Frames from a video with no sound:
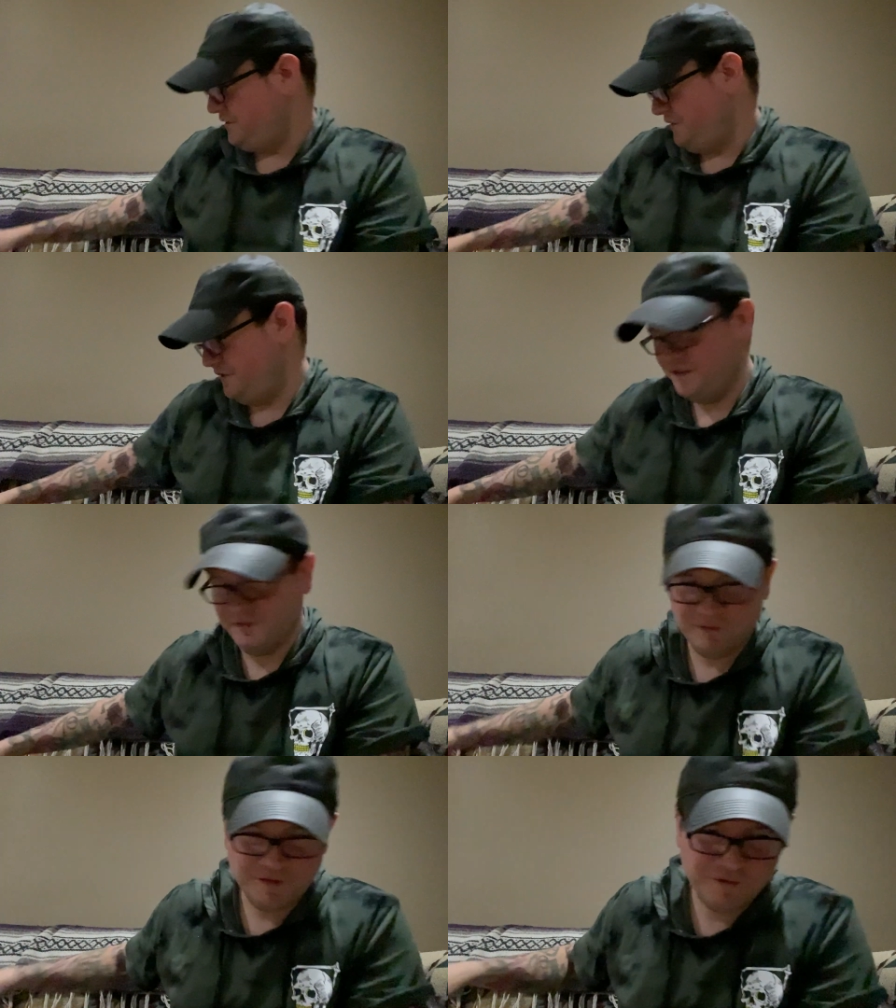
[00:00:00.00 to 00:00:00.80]
cheesy,
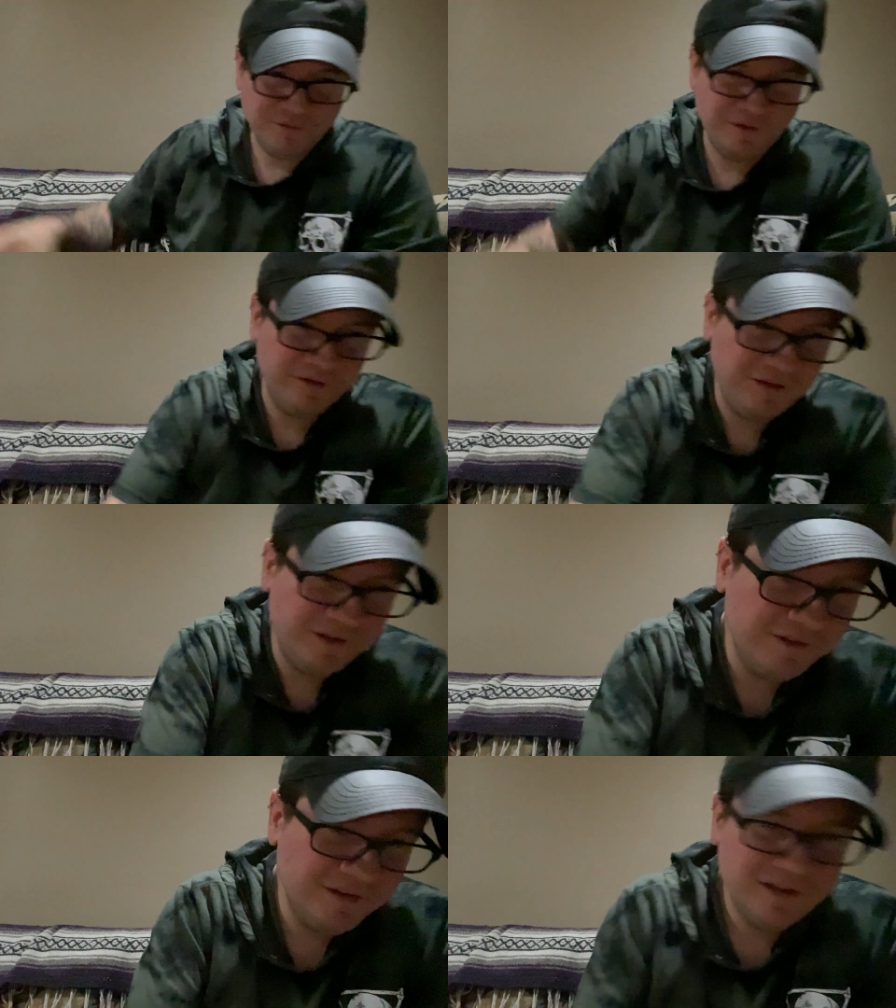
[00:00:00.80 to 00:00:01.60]
but so good.
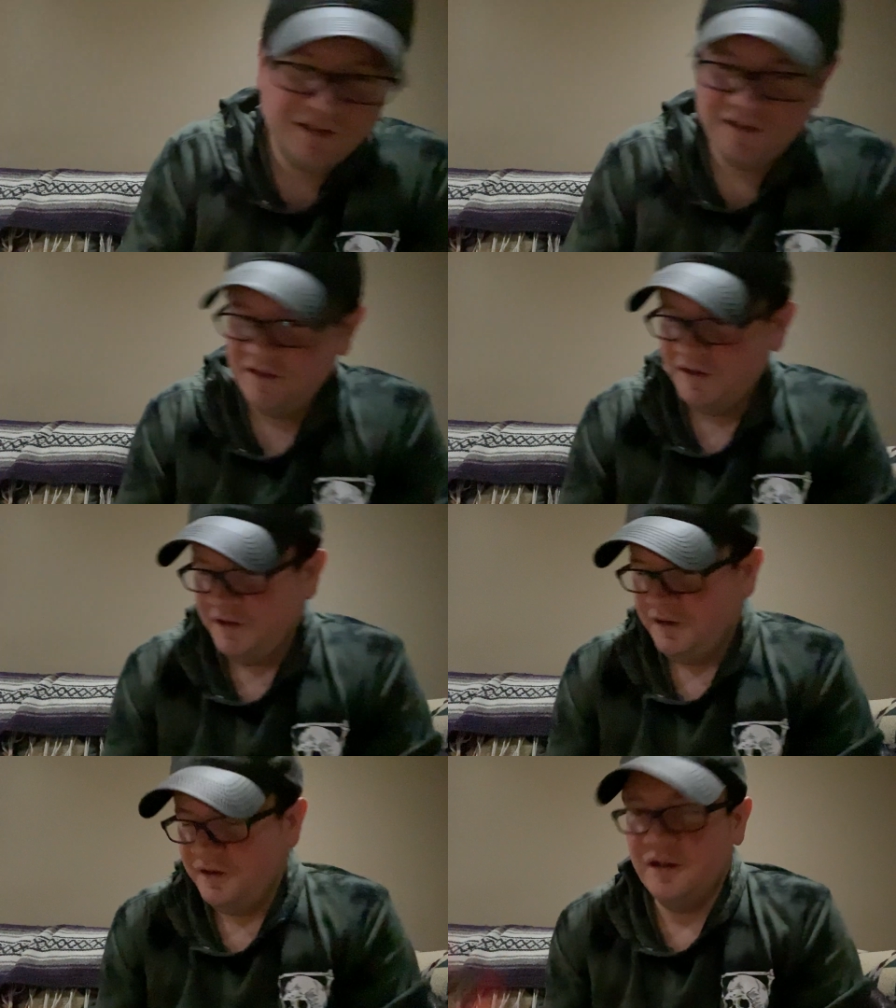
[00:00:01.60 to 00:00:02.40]

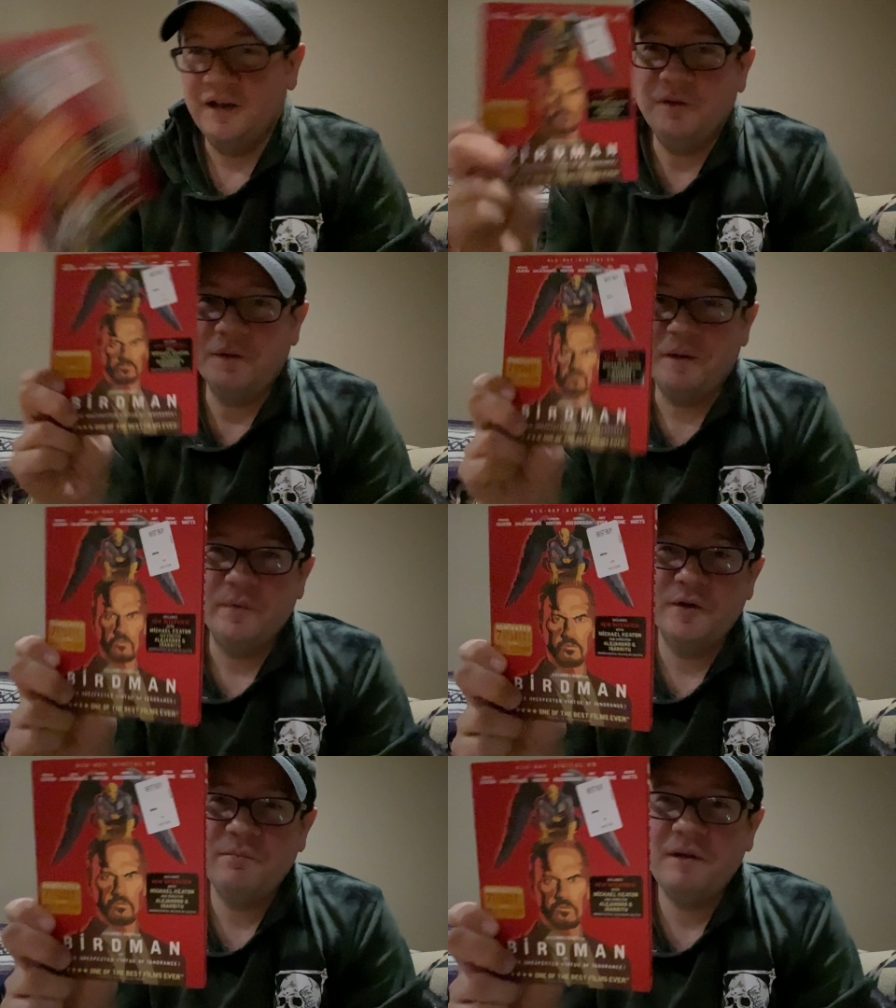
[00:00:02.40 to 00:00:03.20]
Uh, we got
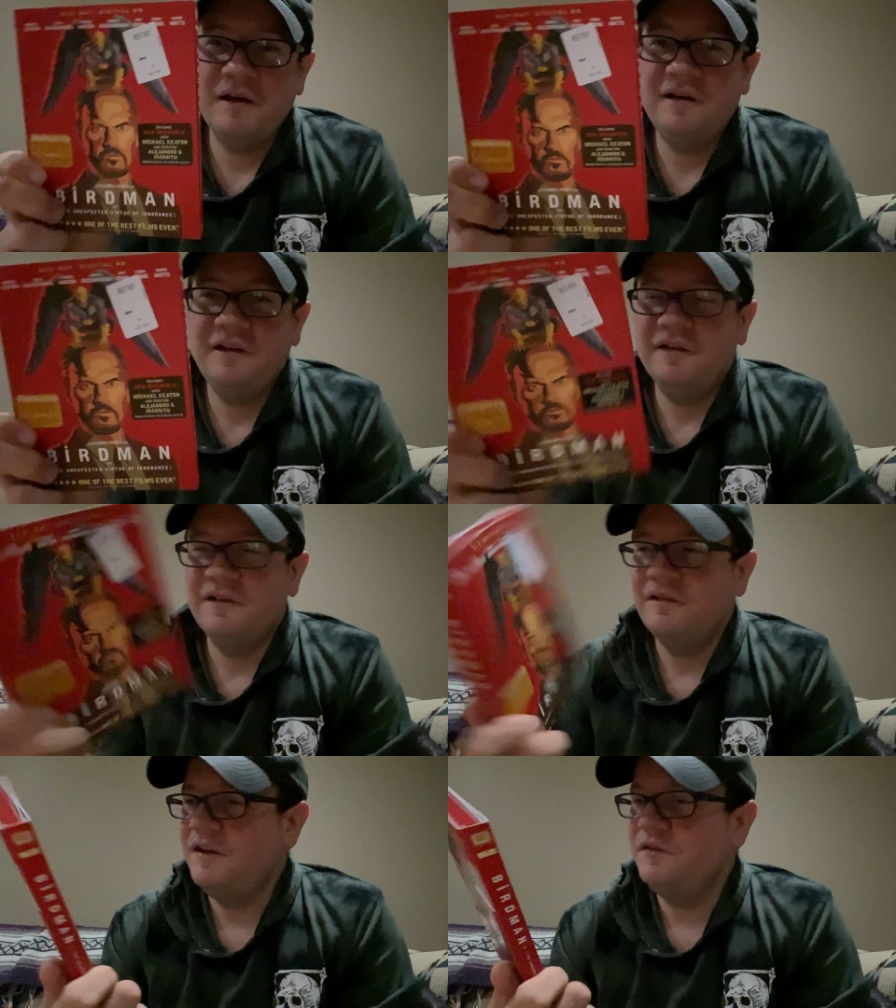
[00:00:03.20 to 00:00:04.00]
Birdman
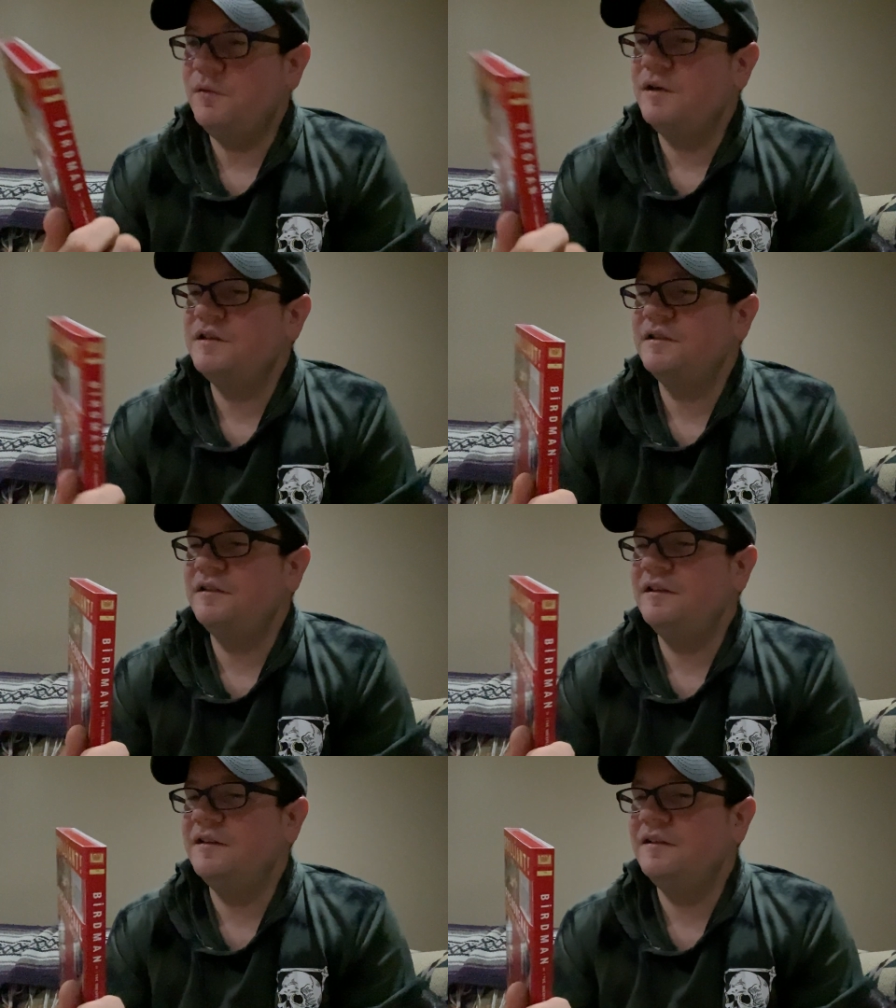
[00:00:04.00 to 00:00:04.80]
here. I haven't watched it
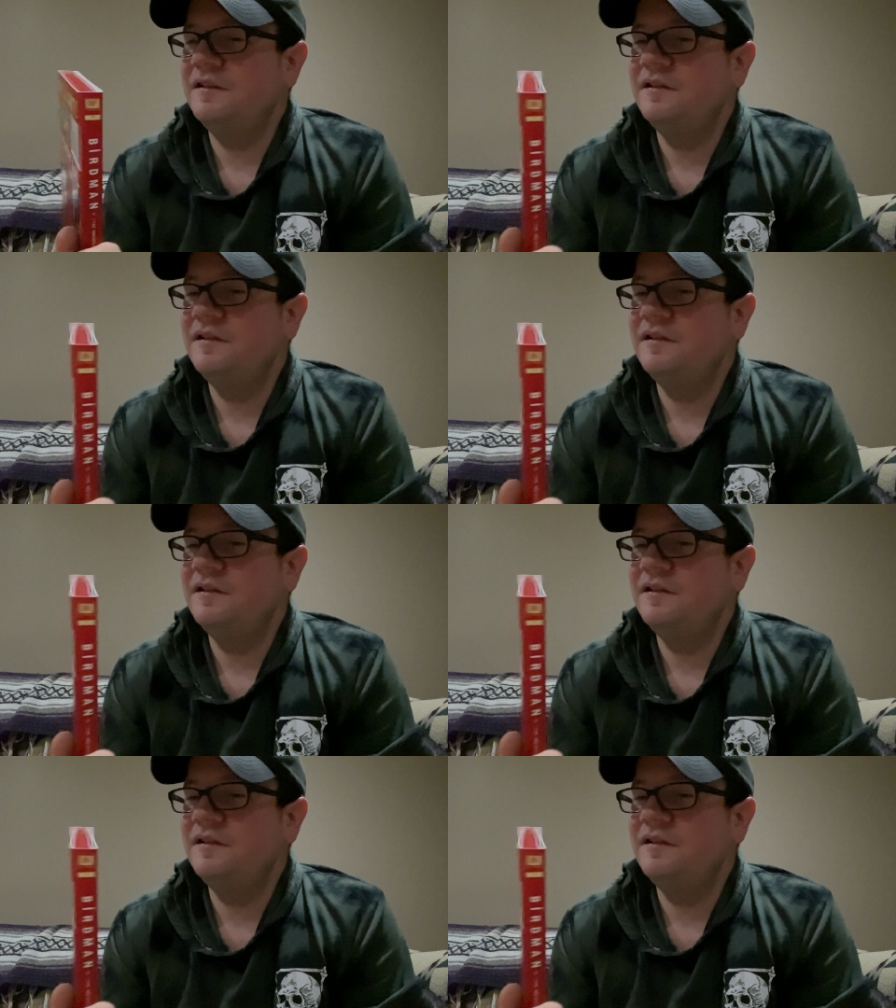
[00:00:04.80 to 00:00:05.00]
yet.